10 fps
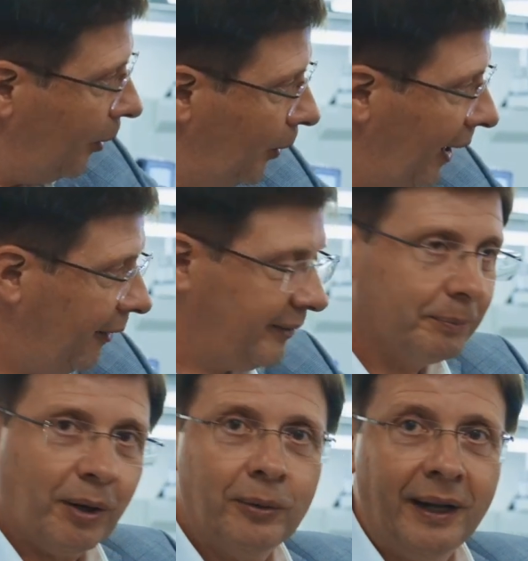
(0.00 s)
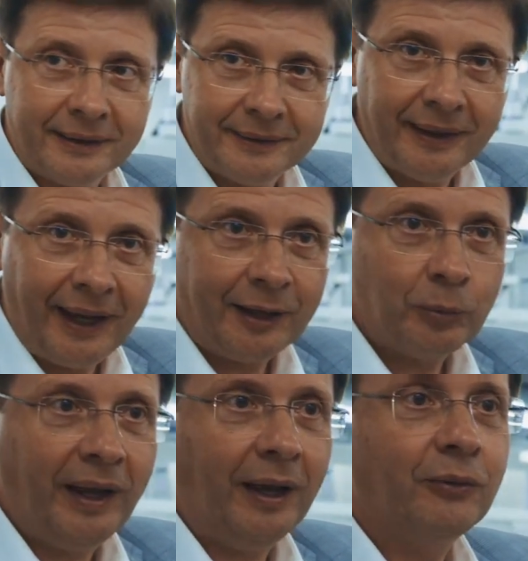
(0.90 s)
we have the product and
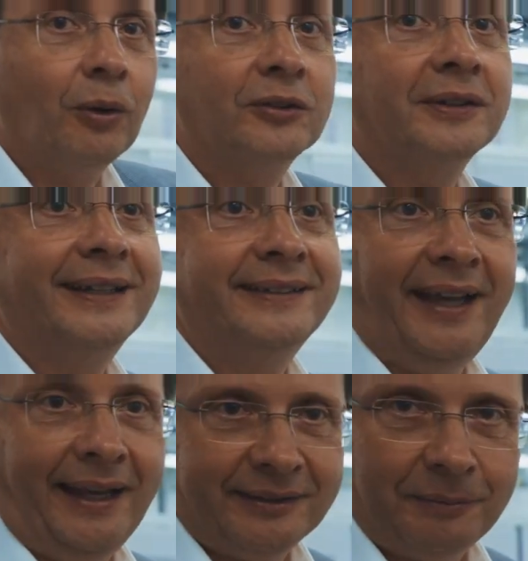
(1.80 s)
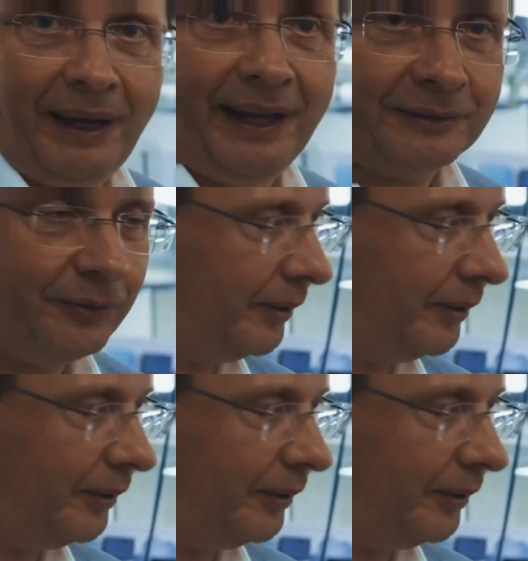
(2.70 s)
we have also the test bed for